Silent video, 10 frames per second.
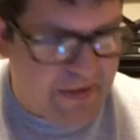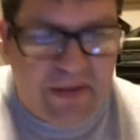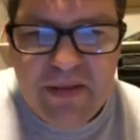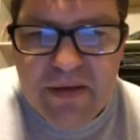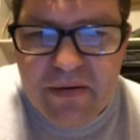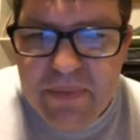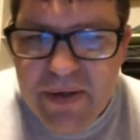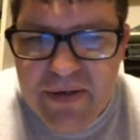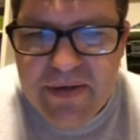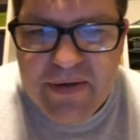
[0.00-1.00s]
little
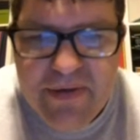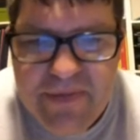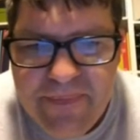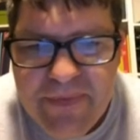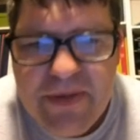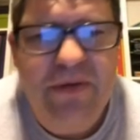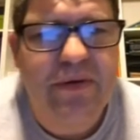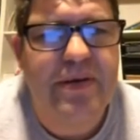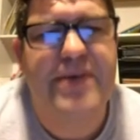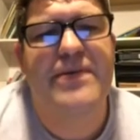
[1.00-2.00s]
bit. You
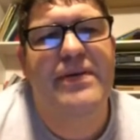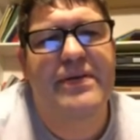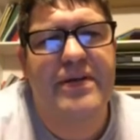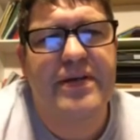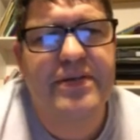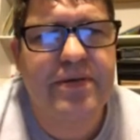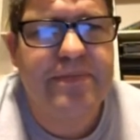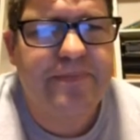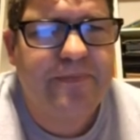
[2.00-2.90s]
can do this also.